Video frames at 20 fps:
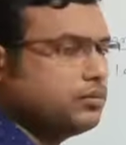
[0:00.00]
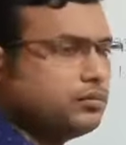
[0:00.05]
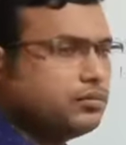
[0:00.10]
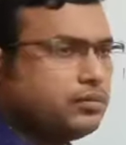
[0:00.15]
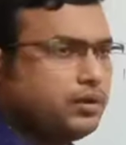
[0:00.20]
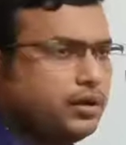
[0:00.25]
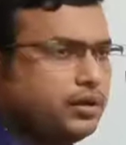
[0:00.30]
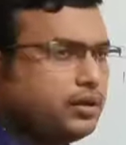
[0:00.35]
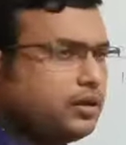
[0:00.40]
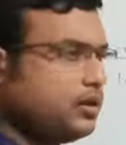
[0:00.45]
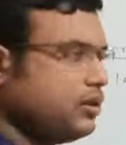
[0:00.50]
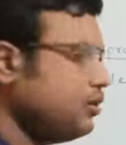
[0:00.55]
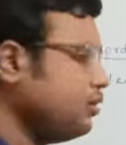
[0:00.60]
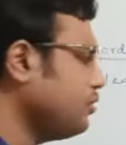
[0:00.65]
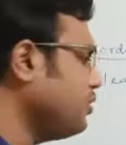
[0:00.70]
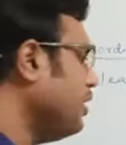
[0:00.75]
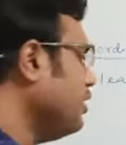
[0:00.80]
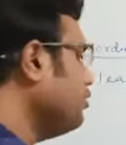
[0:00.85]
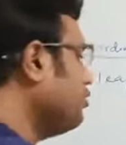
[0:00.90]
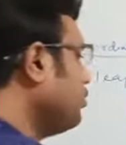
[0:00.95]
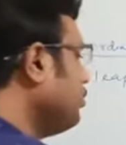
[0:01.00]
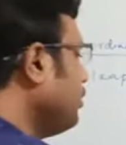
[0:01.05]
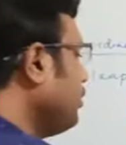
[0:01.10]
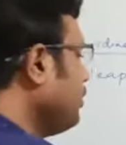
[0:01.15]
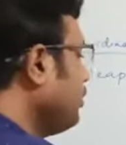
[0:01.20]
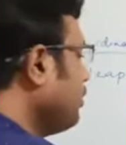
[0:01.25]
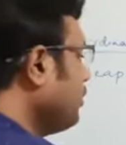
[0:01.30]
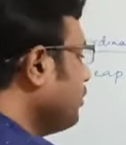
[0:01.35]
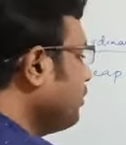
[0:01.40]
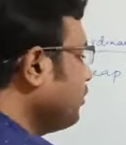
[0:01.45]
right? The century,
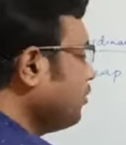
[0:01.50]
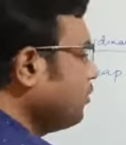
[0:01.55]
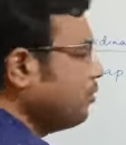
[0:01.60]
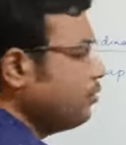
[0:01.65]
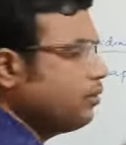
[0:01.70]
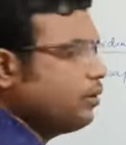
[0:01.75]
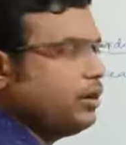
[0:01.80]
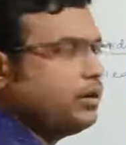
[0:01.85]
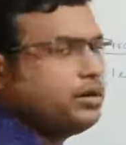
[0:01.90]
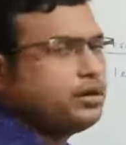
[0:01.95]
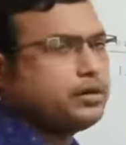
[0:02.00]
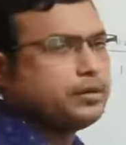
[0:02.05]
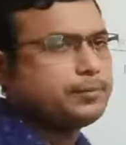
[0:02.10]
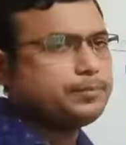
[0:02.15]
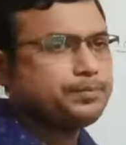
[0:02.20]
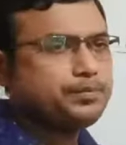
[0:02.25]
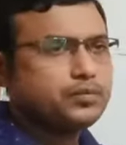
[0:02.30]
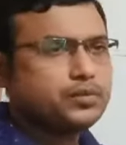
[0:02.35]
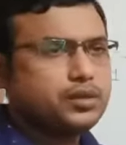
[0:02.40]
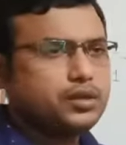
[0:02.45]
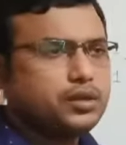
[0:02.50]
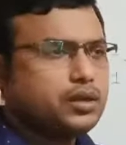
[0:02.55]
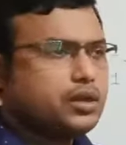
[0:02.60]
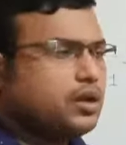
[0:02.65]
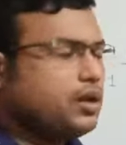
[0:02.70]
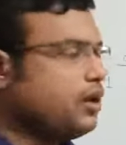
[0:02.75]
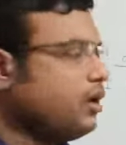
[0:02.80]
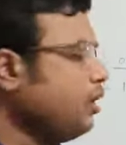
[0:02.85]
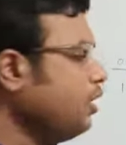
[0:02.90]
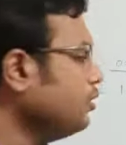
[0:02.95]
right?
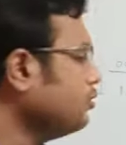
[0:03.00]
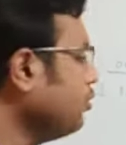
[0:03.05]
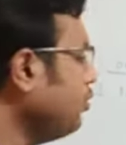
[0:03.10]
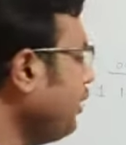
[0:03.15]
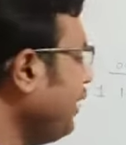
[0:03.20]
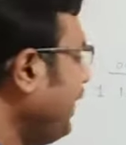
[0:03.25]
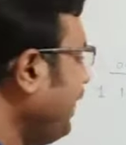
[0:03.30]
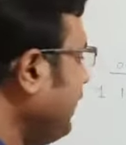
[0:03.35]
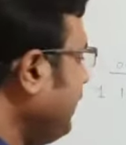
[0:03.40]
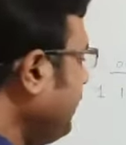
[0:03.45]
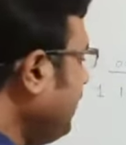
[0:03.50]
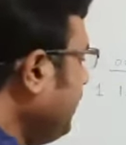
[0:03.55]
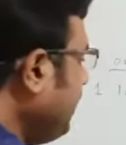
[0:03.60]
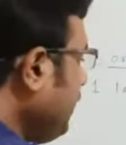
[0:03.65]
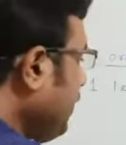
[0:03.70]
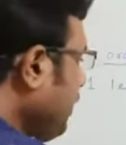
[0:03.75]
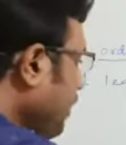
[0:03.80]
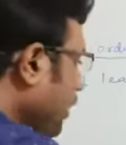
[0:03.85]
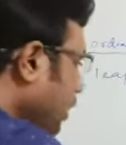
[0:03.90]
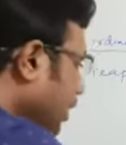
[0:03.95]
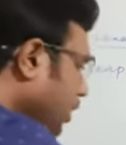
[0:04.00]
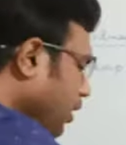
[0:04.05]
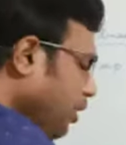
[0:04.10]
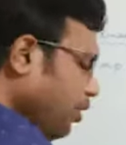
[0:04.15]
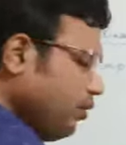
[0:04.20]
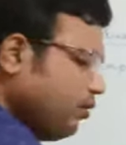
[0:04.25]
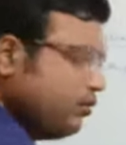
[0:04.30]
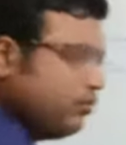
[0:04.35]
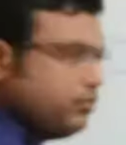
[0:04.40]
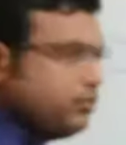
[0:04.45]
So any
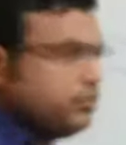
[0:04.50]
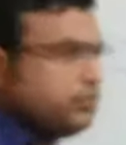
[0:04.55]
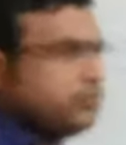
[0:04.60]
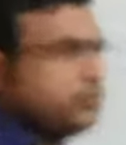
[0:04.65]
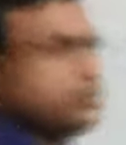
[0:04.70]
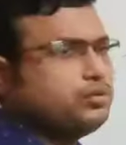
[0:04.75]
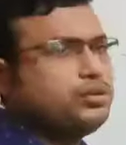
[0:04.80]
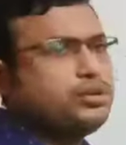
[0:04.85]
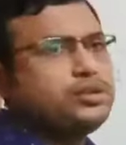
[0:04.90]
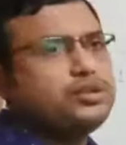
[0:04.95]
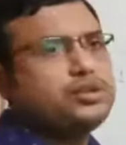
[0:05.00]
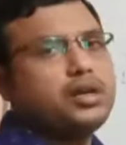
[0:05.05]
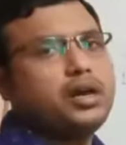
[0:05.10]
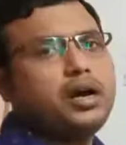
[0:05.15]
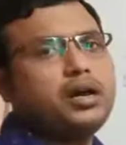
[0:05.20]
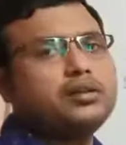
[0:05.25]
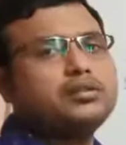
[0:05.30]
year which are